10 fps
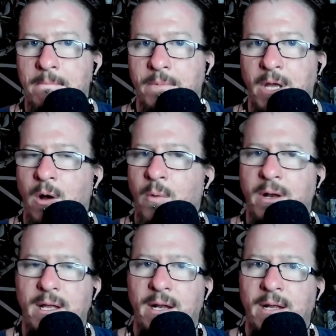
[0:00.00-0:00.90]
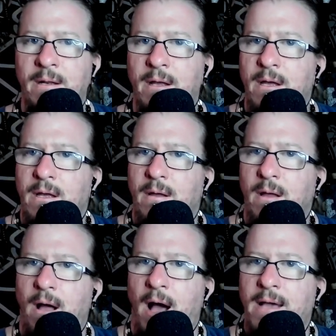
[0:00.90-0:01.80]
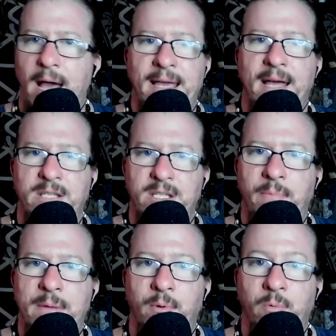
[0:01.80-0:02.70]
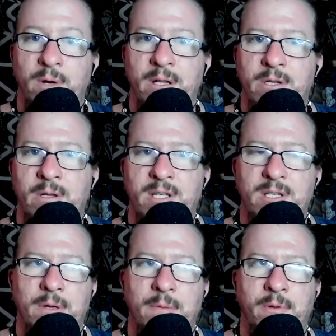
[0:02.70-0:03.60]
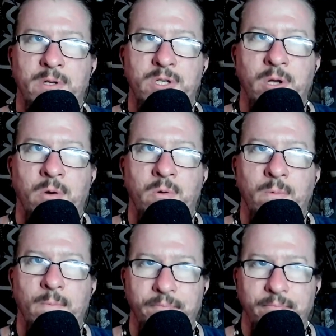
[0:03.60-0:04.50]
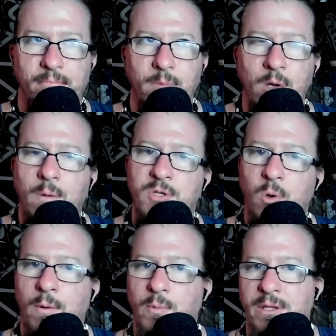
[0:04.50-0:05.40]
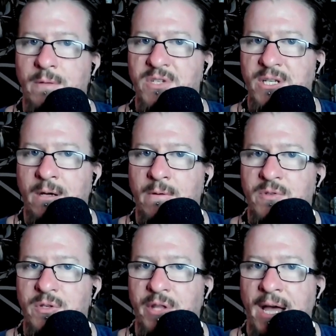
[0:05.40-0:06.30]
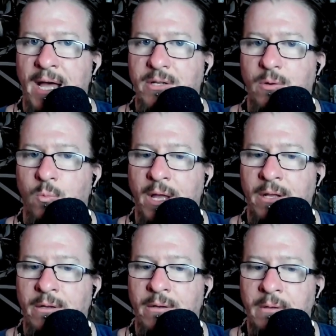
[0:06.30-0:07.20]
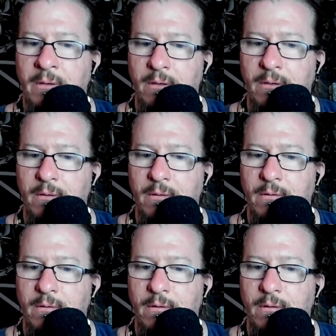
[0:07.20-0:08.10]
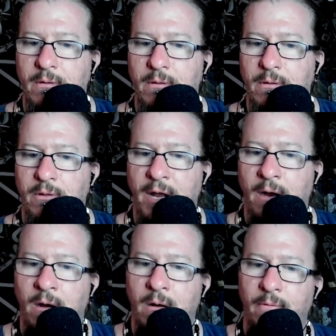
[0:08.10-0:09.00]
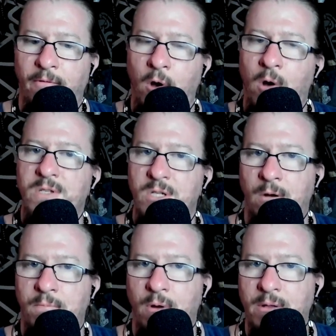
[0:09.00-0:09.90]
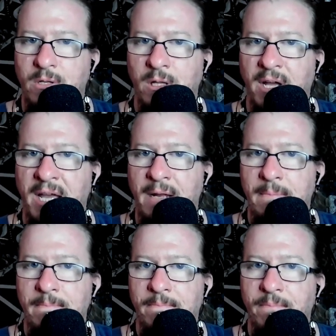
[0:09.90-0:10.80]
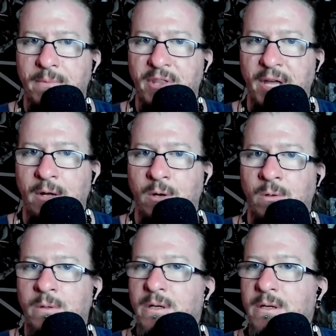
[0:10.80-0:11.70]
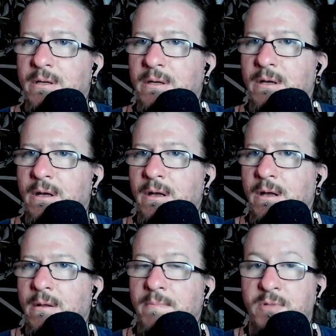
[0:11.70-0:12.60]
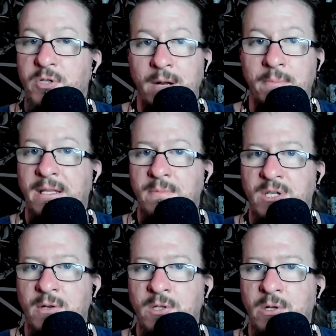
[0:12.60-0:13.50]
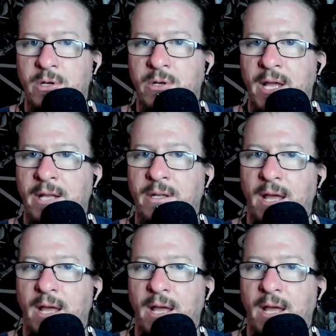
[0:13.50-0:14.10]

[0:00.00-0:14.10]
you know. And and and I, I get it. Some people really do that. Some people are so absorbed with themselves that when their faults are brought to light, they'll try to make themselves look good and